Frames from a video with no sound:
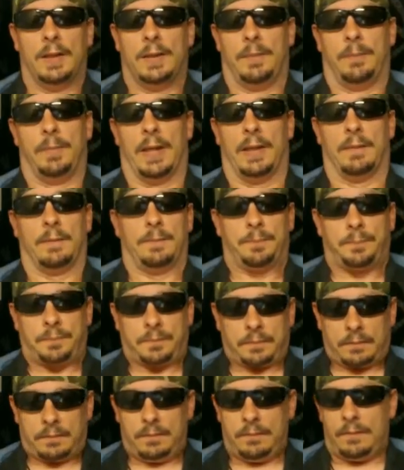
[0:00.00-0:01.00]
But
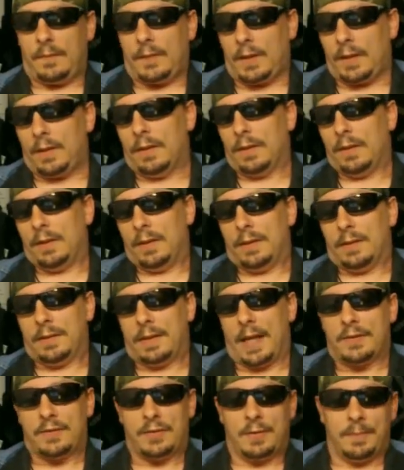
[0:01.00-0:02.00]

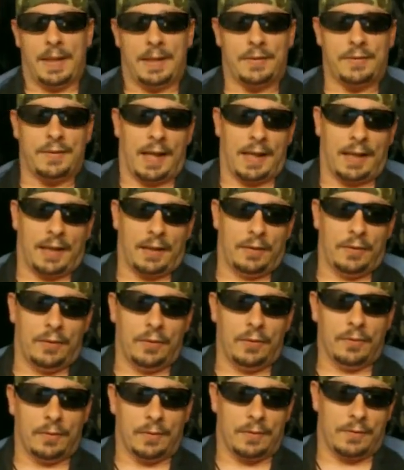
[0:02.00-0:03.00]
that's the best I can
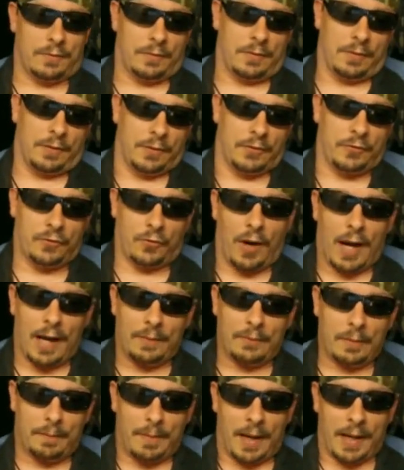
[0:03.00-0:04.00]
do, is to describe the
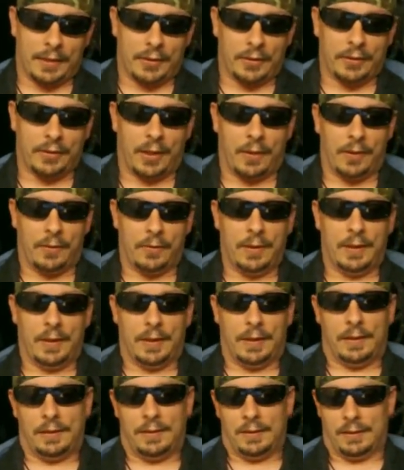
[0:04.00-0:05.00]
biker code.
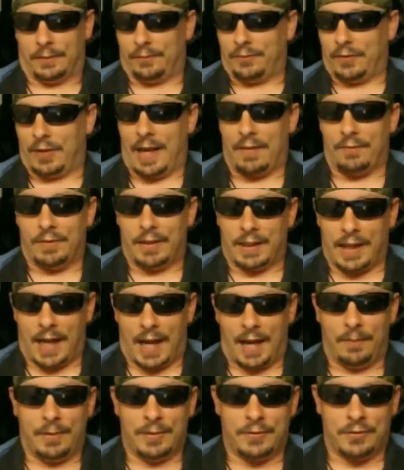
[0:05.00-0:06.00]
Now, if you have any
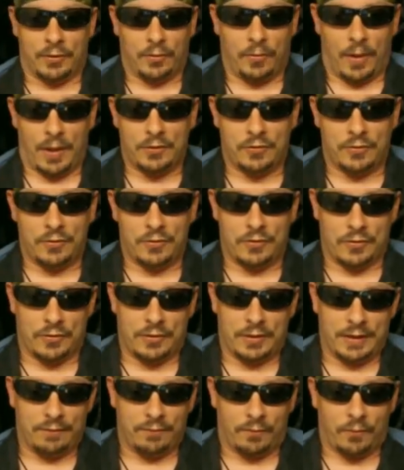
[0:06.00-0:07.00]
comments or questions, just
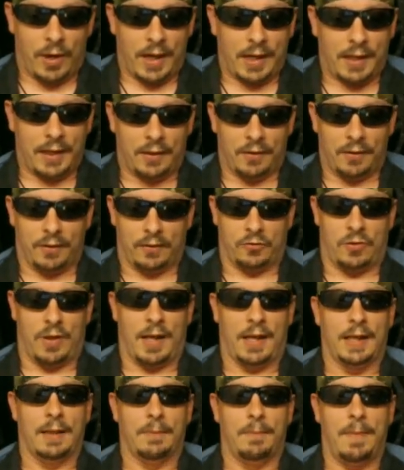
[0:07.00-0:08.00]
leave them right here, and I'll try to
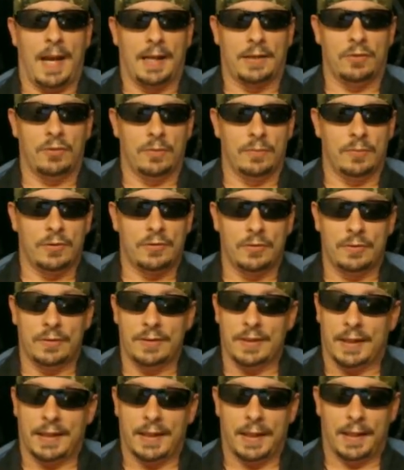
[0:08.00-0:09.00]
get back to them as soon as
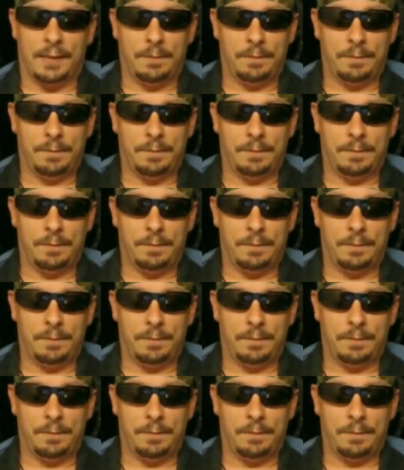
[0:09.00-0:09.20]
I can.